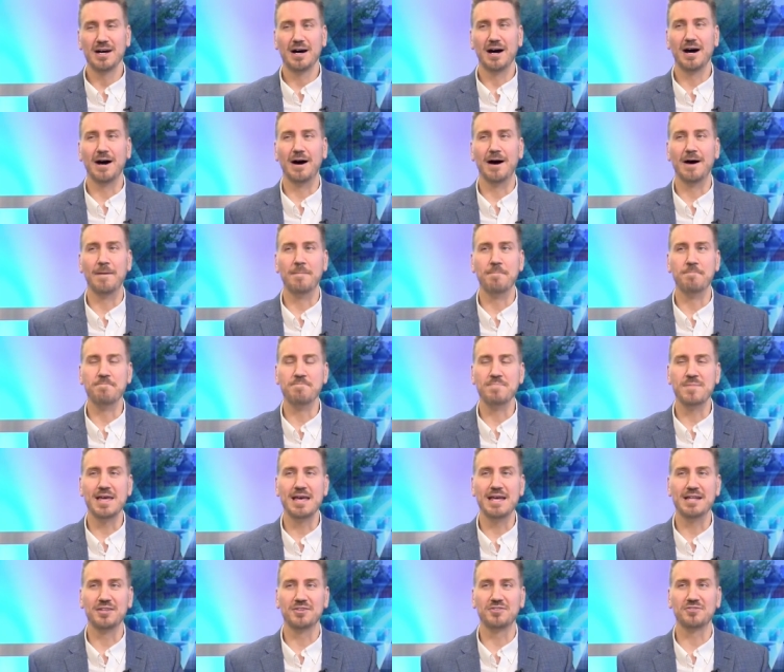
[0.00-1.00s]

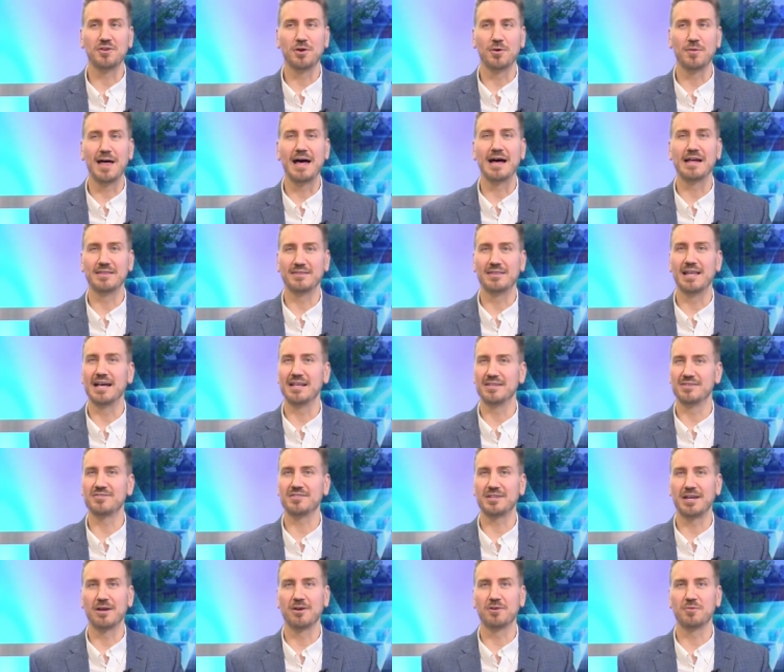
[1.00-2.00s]
Um, and so that, that
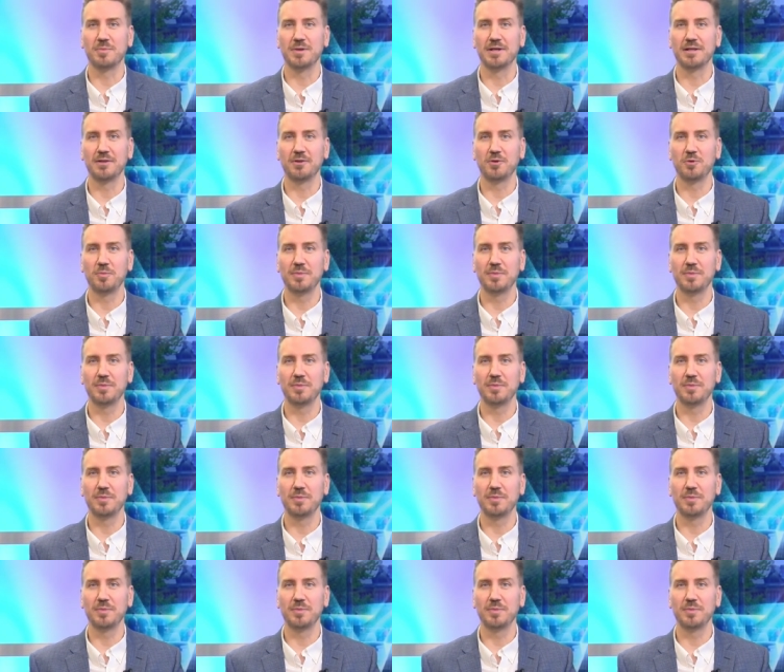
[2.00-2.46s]
scared me a little